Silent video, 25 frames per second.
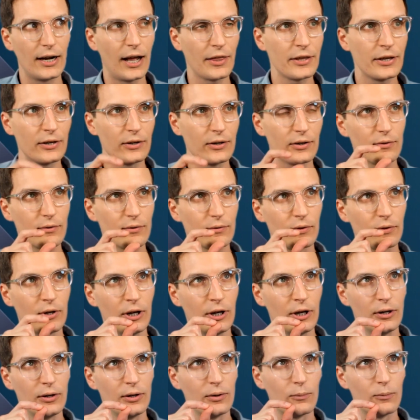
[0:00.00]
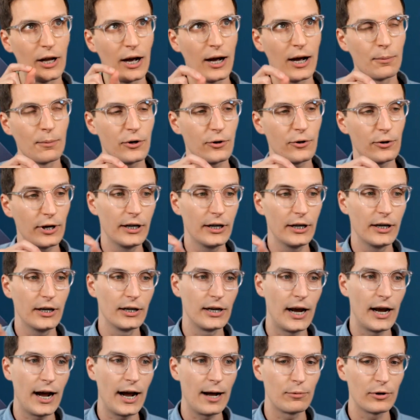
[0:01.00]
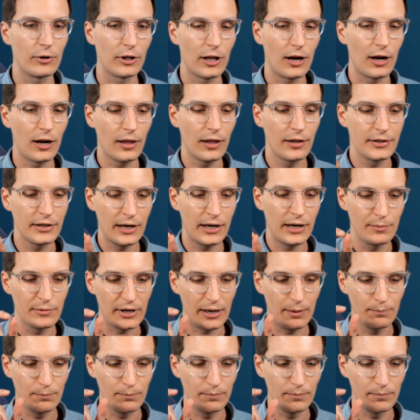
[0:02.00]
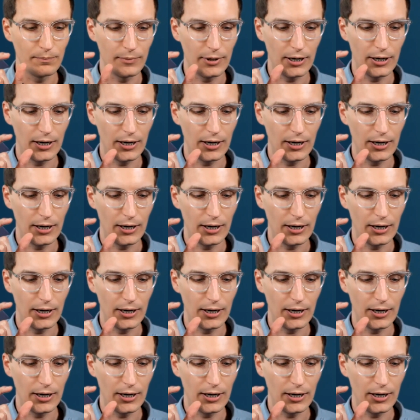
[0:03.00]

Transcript: I think when I'm creating an app, a lot of the times I'm